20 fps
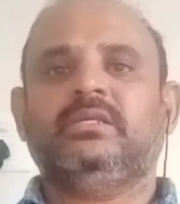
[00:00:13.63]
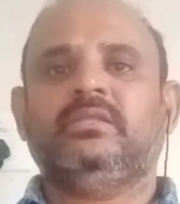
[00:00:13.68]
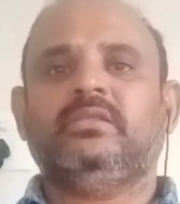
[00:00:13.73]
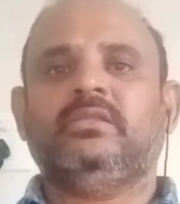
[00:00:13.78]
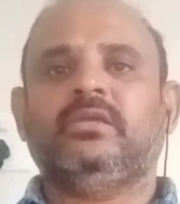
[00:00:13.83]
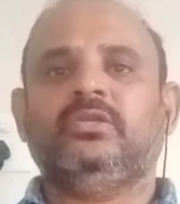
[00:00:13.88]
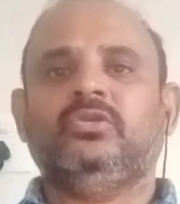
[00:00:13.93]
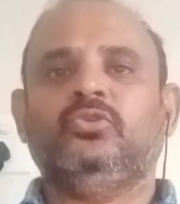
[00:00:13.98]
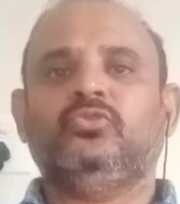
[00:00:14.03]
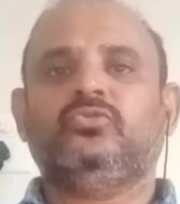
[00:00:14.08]

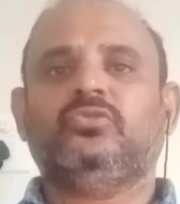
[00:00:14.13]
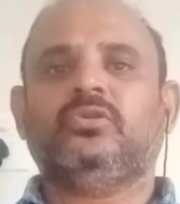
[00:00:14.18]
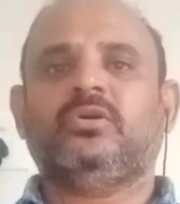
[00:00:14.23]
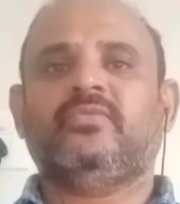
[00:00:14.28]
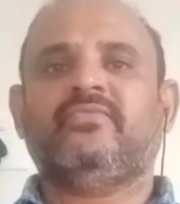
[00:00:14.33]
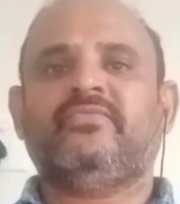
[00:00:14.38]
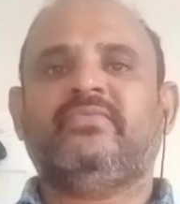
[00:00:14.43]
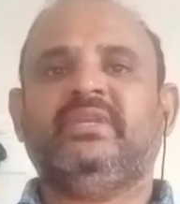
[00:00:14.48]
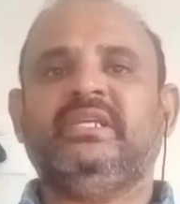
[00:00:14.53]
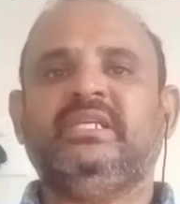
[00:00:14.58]
The use of
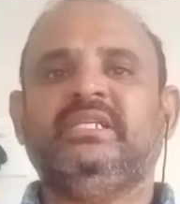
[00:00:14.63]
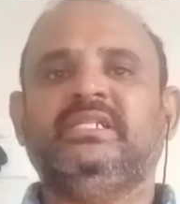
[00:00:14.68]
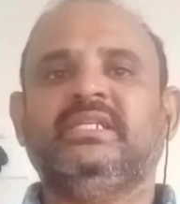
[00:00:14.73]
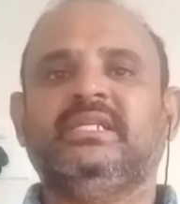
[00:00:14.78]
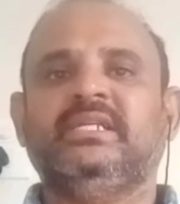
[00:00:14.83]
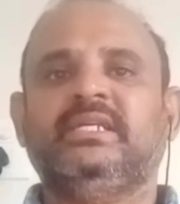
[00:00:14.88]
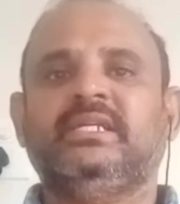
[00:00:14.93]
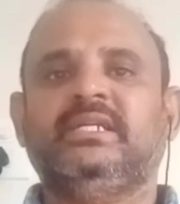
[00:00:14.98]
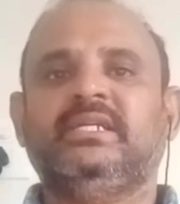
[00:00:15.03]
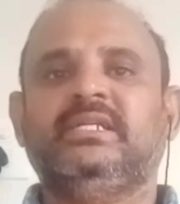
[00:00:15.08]

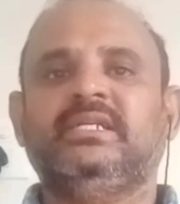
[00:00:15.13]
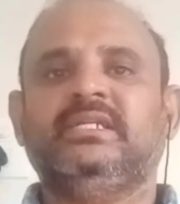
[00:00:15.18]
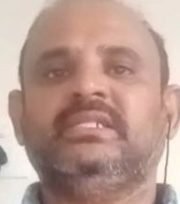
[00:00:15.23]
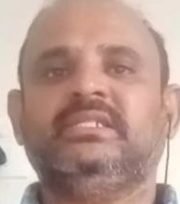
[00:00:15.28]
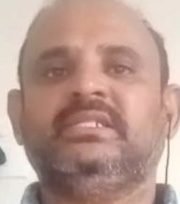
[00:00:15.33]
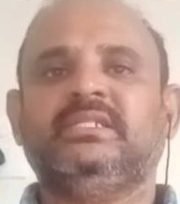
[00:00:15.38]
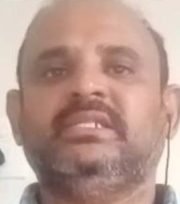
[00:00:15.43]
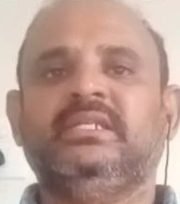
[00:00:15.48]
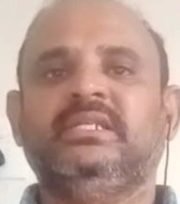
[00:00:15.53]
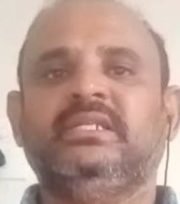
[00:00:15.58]

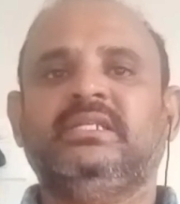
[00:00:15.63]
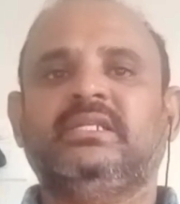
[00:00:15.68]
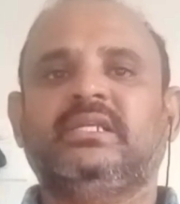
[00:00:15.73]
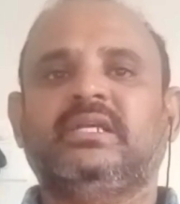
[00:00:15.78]
regenerators in